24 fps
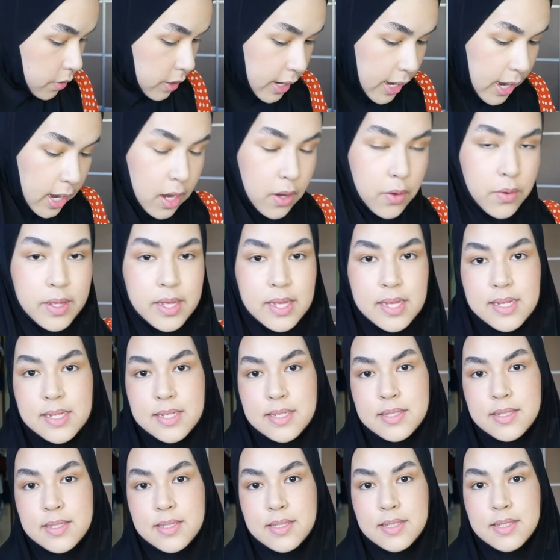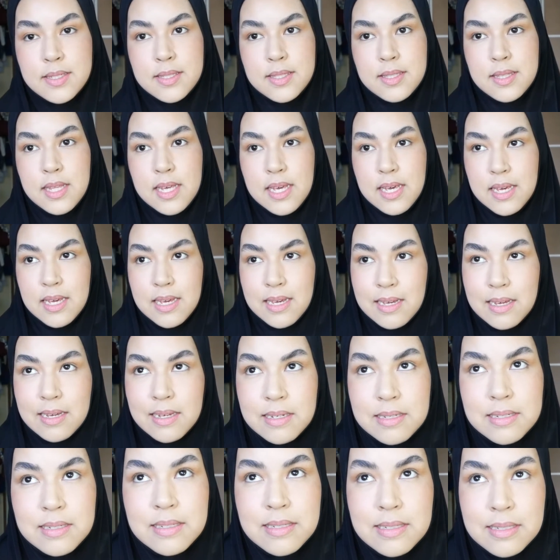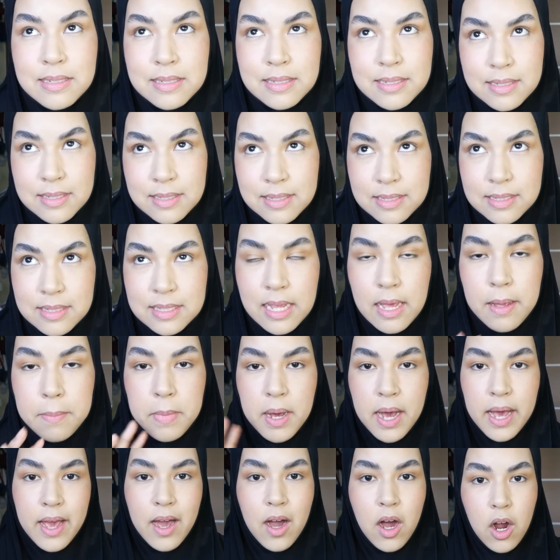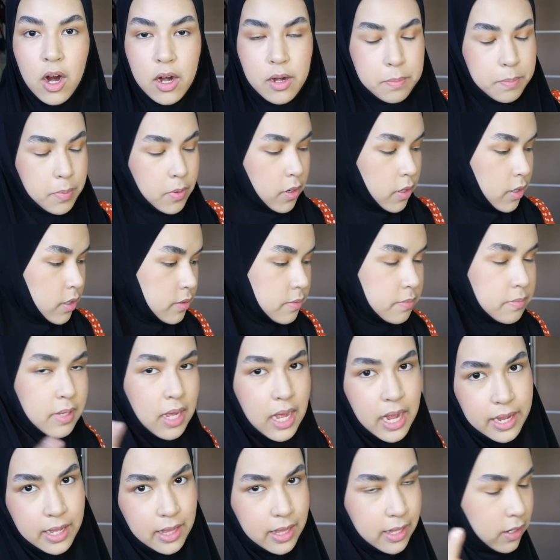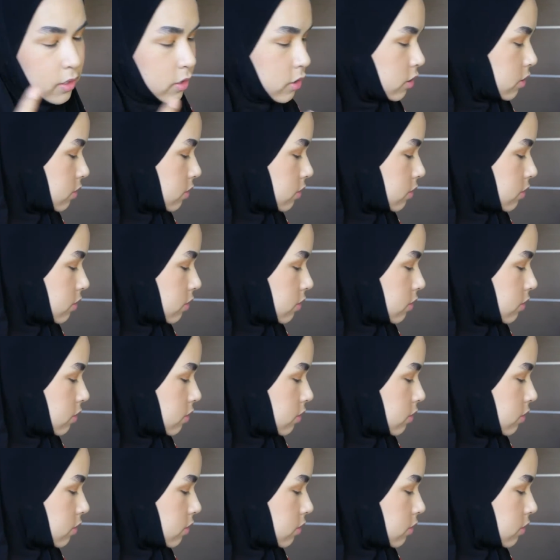now is the semi-hard part, eyeliner.